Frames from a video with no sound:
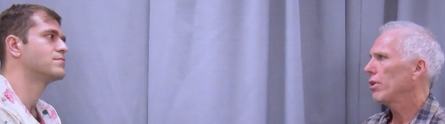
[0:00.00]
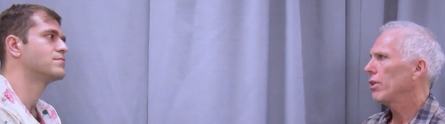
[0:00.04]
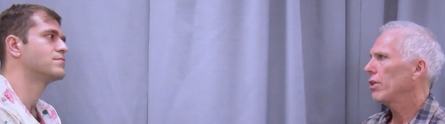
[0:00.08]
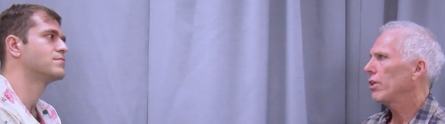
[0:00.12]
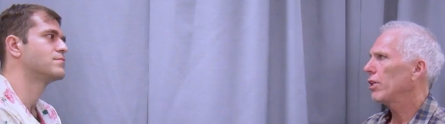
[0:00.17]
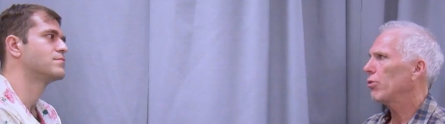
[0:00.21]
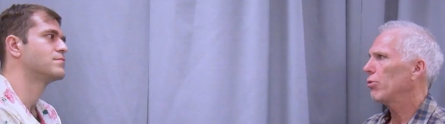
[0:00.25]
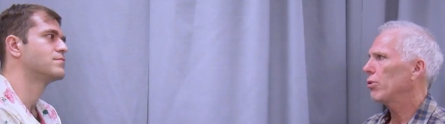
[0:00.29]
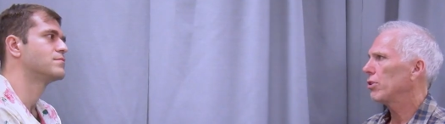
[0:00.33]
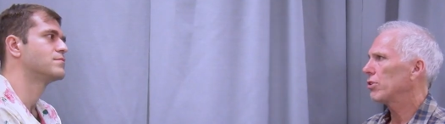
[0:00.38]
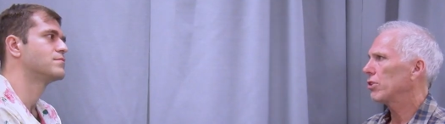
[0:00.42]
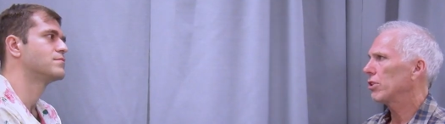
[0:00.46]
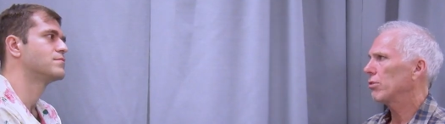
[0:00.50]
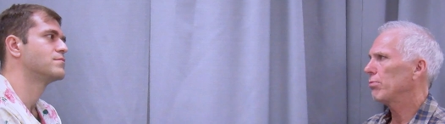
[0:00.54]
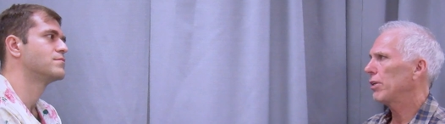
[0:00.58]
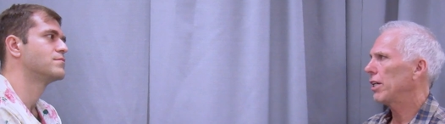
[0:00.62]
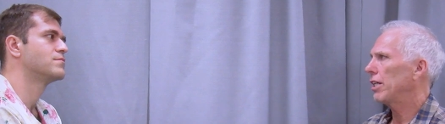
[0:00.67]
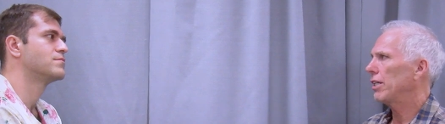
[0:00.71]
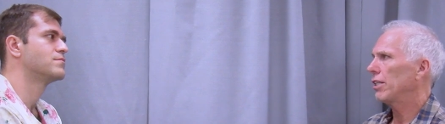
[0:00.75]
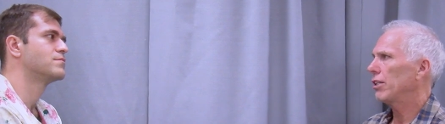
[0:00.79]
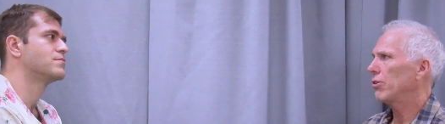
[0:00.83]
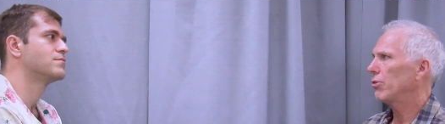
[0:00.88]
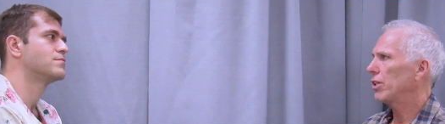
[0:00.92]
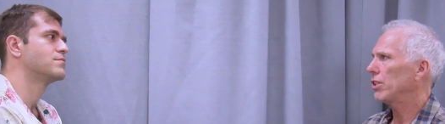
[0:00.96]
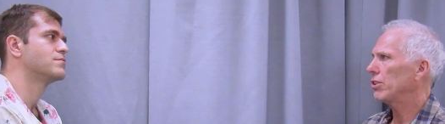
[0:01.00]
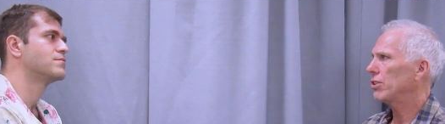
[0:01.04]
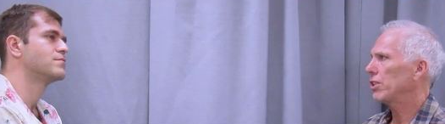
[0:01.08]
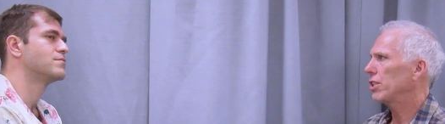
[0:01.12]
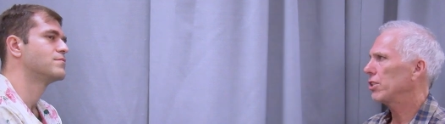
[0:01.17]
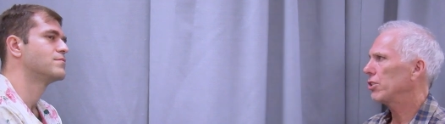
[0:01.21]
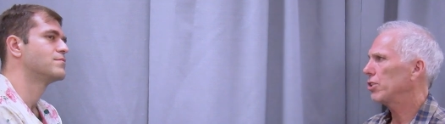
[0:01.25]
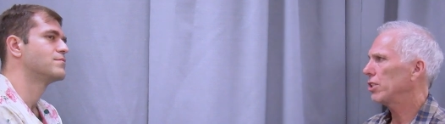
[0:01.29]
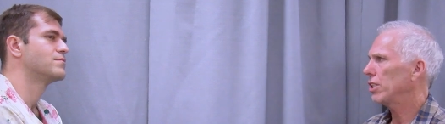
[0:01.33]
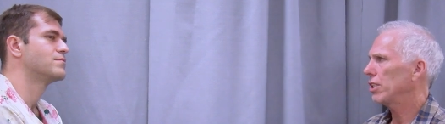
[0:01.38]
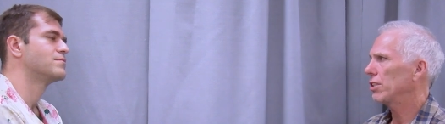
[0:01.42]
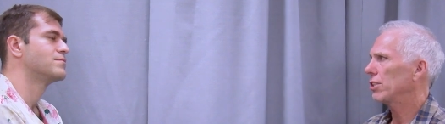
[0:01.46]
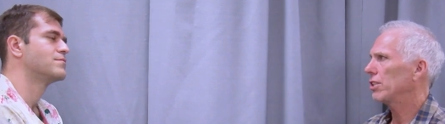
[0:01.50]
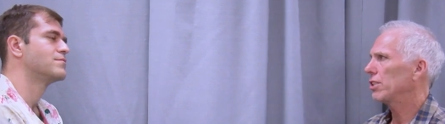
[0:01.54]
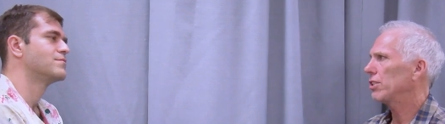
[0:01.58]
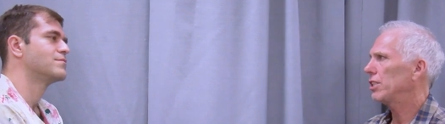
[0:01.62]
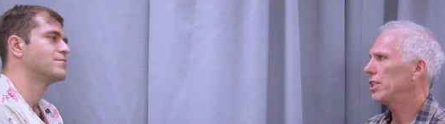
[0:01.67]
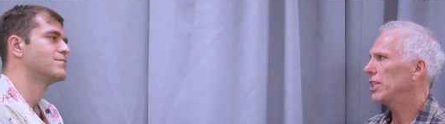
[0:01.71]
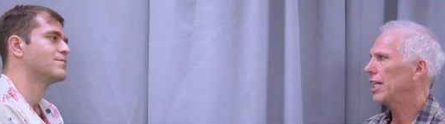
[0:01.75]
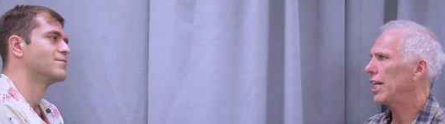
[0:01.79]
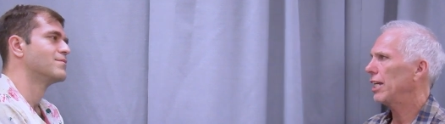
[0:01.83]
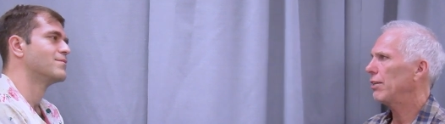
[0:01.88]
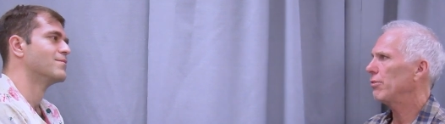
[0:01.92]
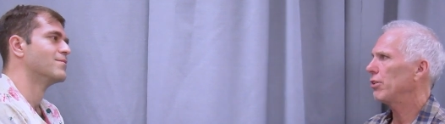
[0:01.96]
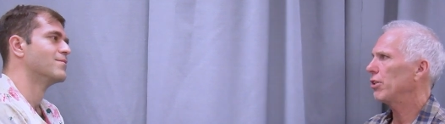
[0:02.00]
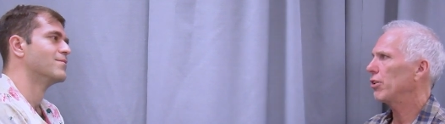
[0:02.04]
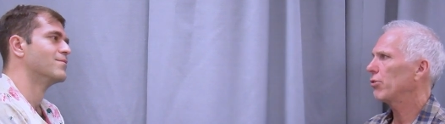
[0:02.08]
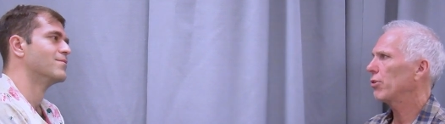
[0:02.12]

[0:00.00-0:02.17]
Speaker 1: It wasn't about any of the rest of that shit. It's because he came in and